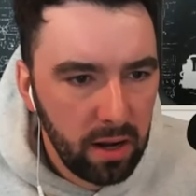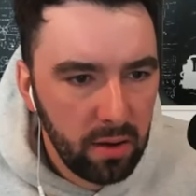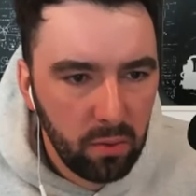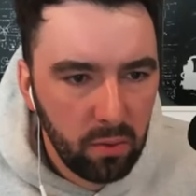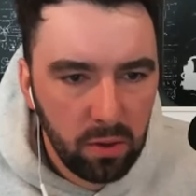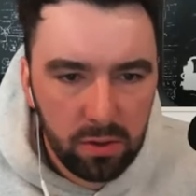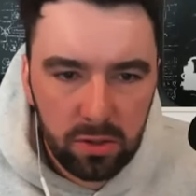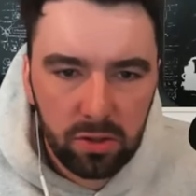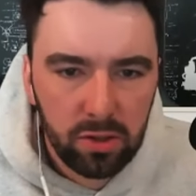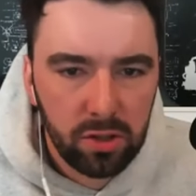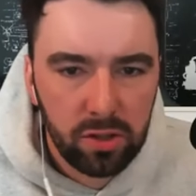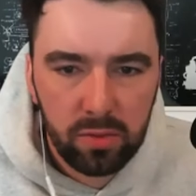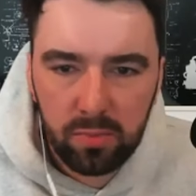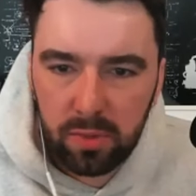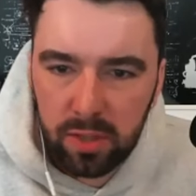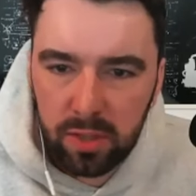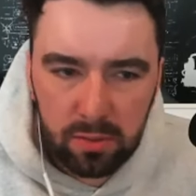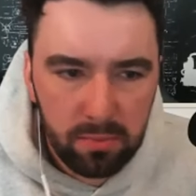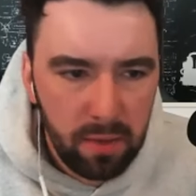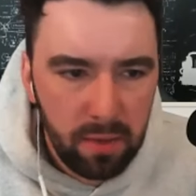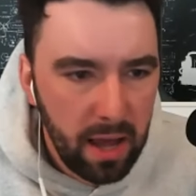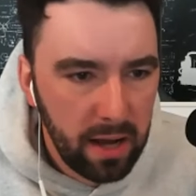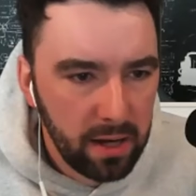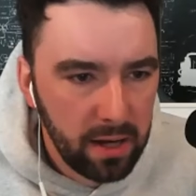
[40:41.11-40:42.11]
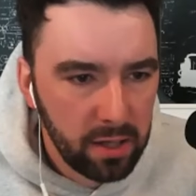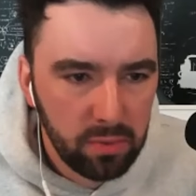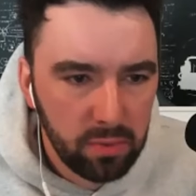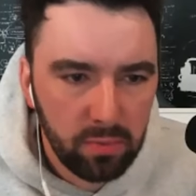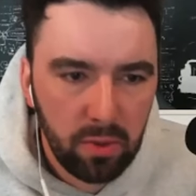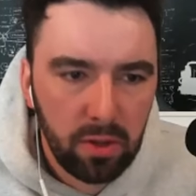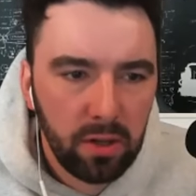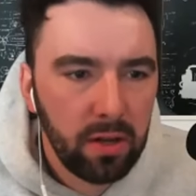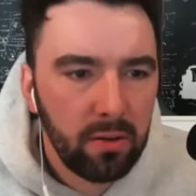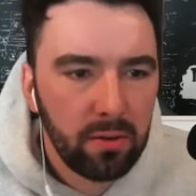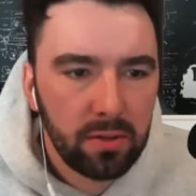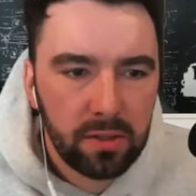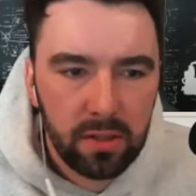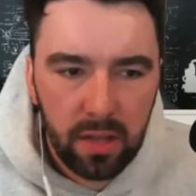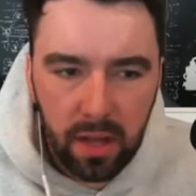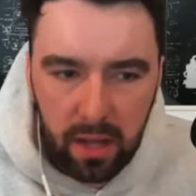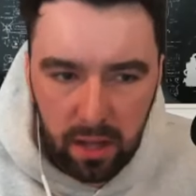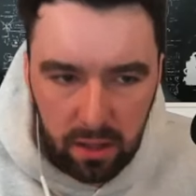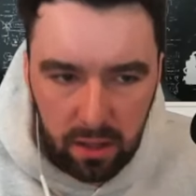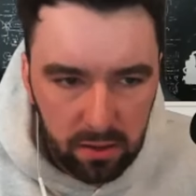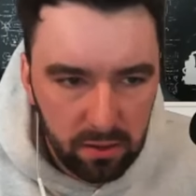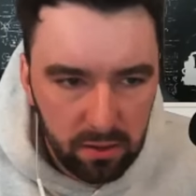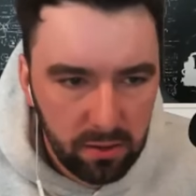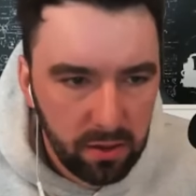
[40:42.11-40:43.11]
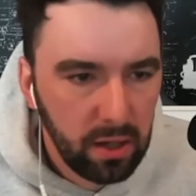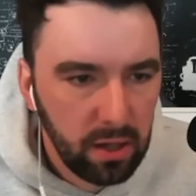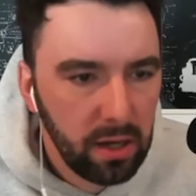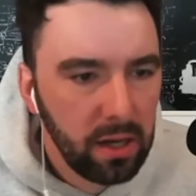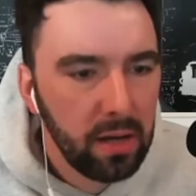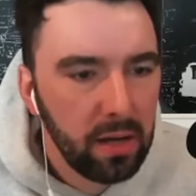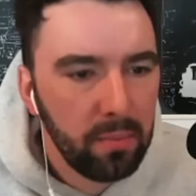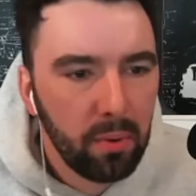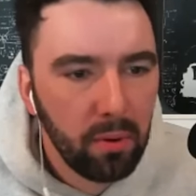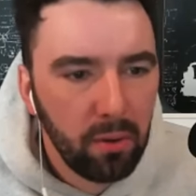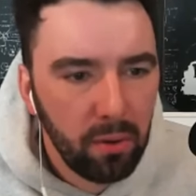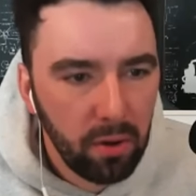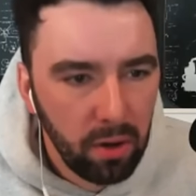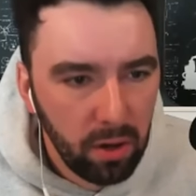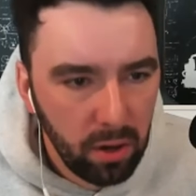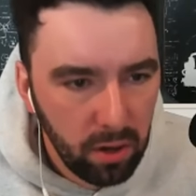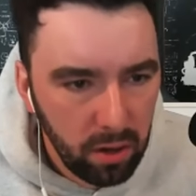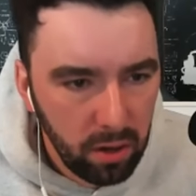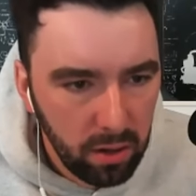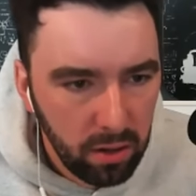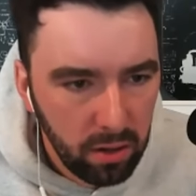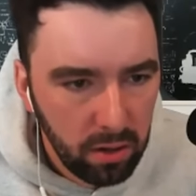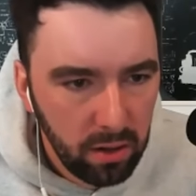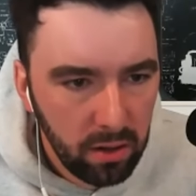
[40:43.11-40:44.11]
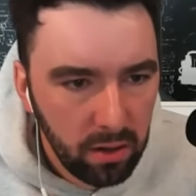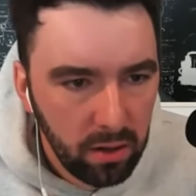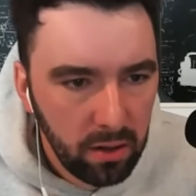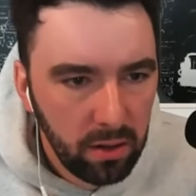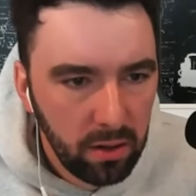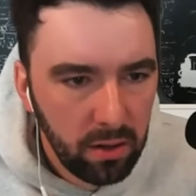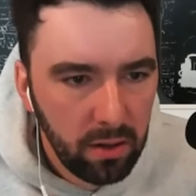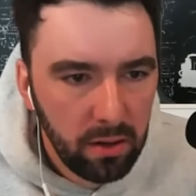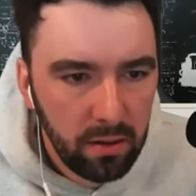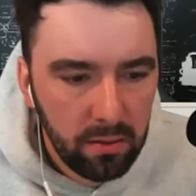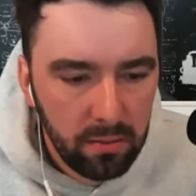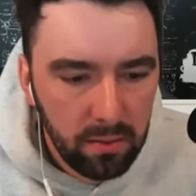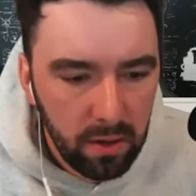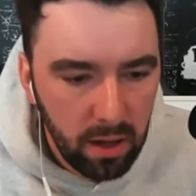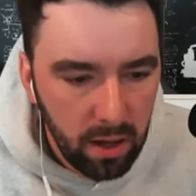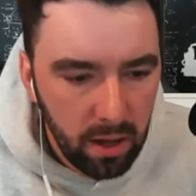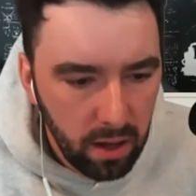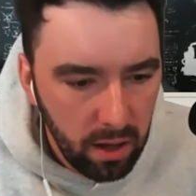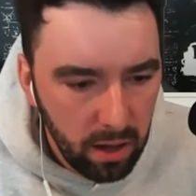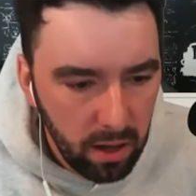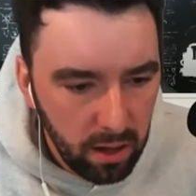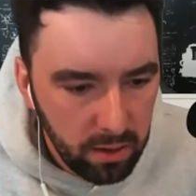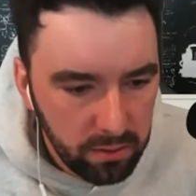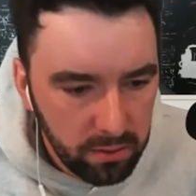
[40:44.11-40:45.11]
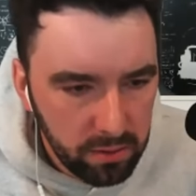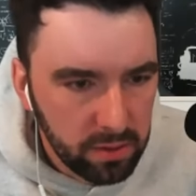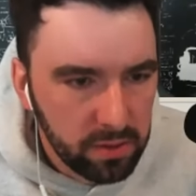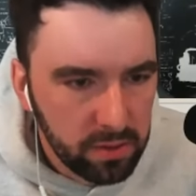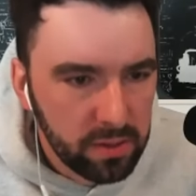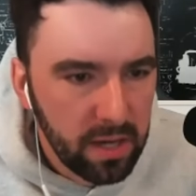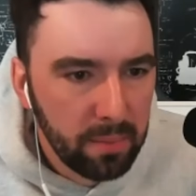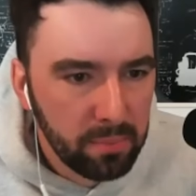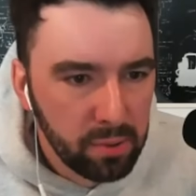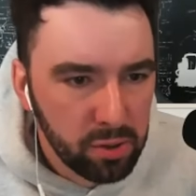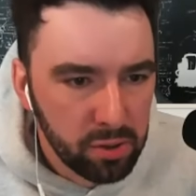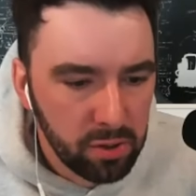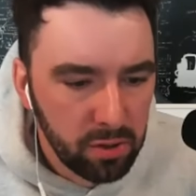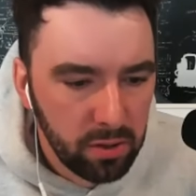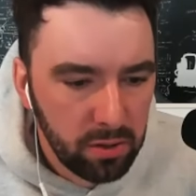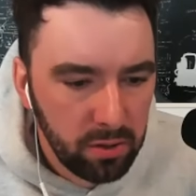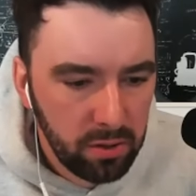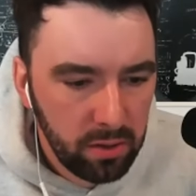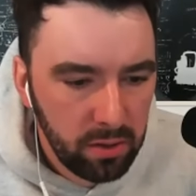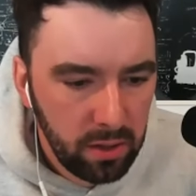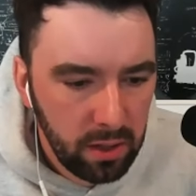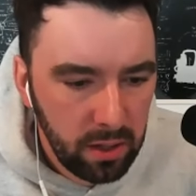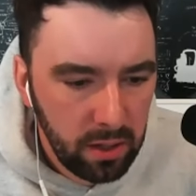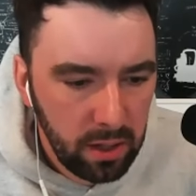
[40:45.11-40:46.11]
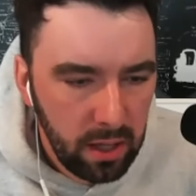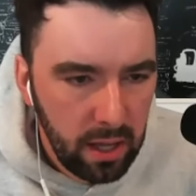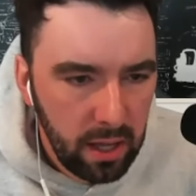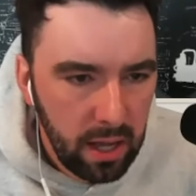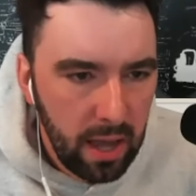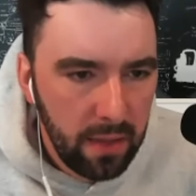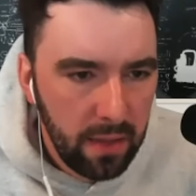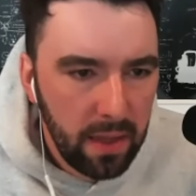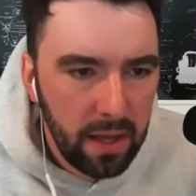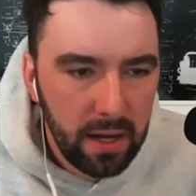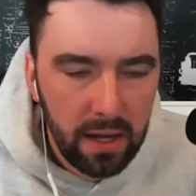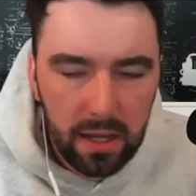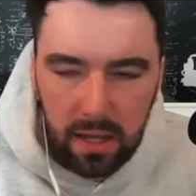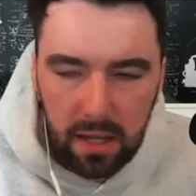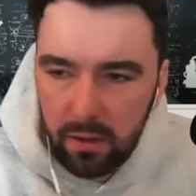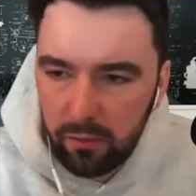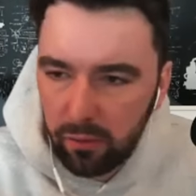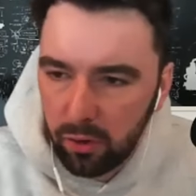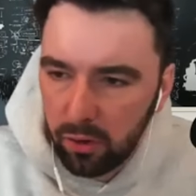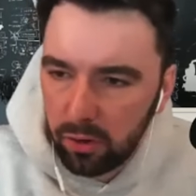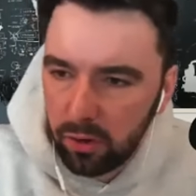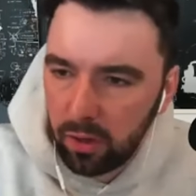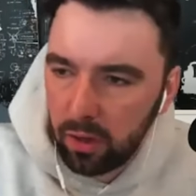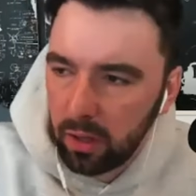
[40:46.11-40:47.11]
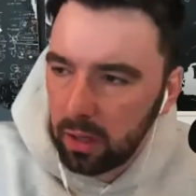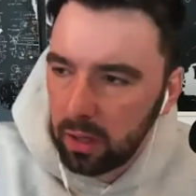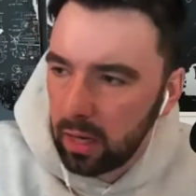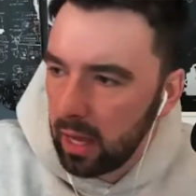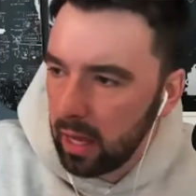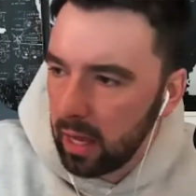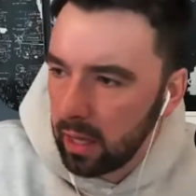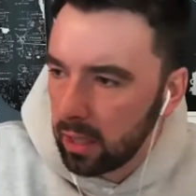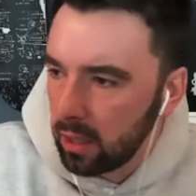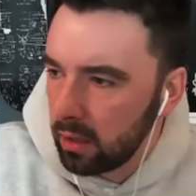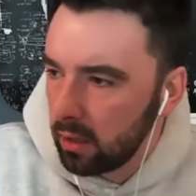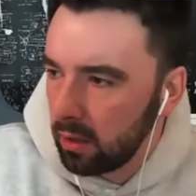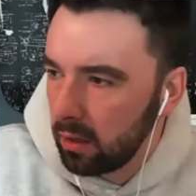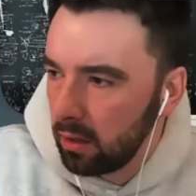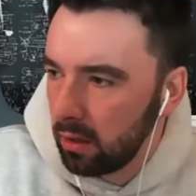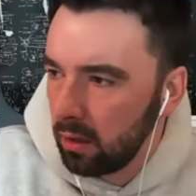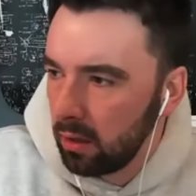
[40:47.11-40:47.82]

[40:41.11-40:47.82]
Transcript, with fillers: It wasn't just mismanagement. There was like deliberate uh, deception. And then even the like